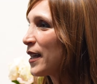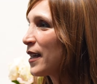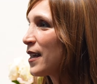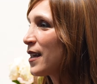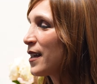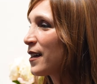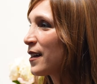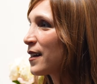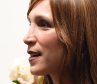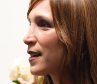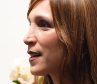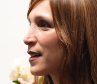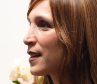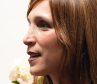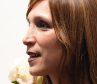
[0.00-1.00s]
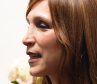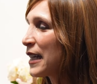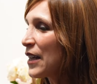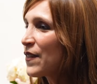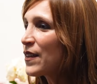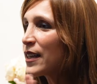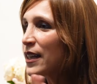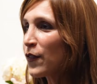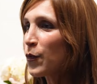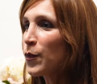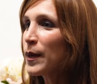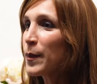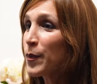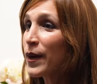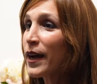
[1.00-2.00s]
we, even
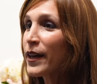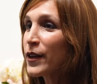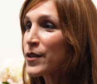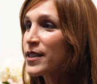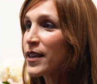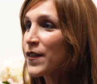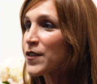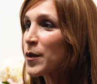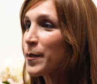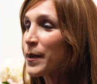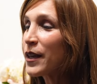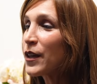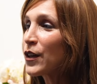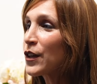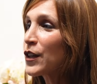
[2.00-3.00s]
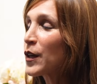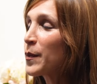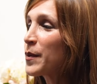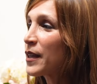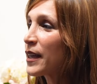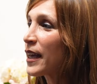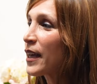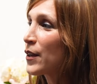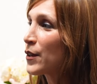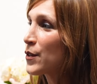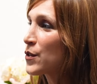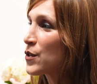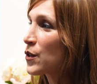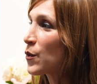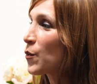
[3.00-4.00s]
if we pride ourselves on being good
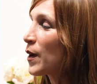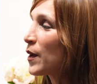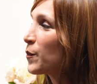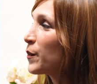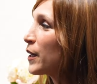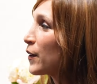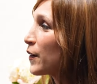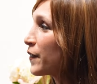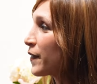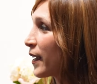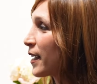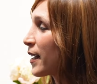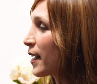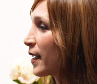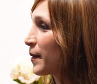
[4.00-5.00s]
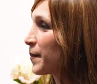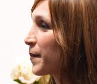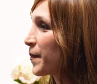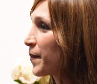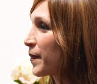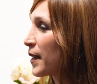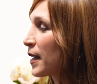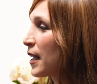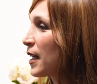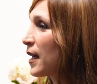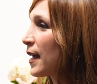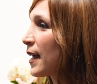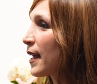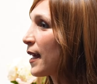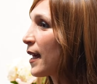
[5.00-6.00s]
communicators, when we are fighting,
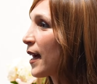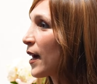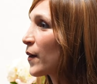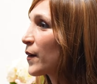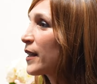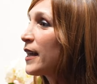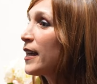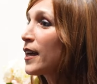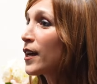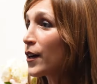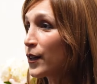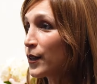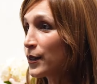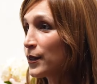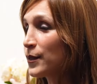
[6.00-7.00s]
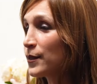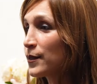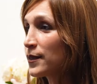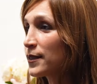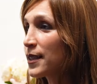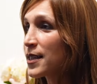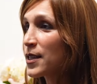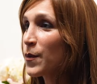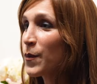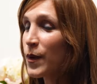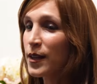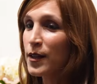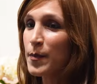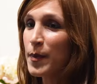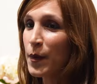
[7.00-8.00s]
our ego
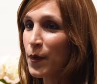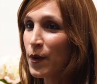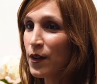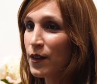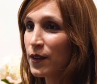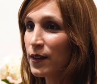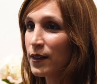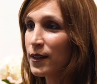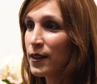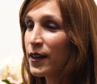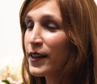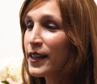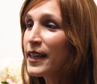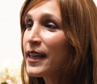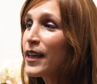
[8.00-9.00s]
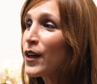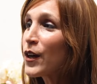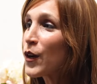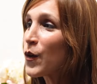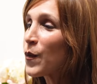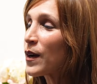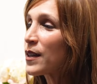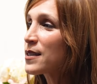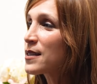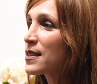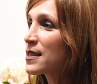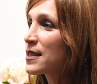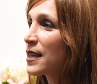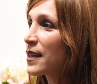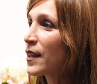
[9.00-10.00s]
doesn't want to be wrong. Our ego
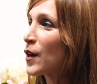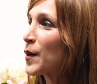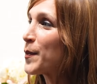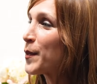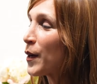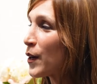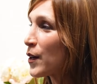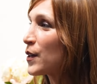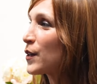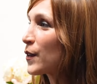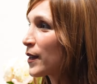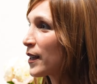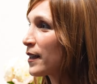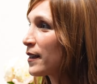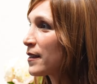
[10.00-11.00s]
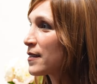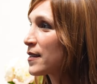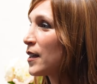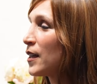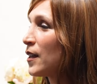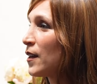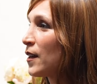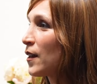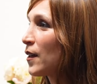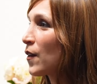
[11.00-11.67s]
wants to see that our partner is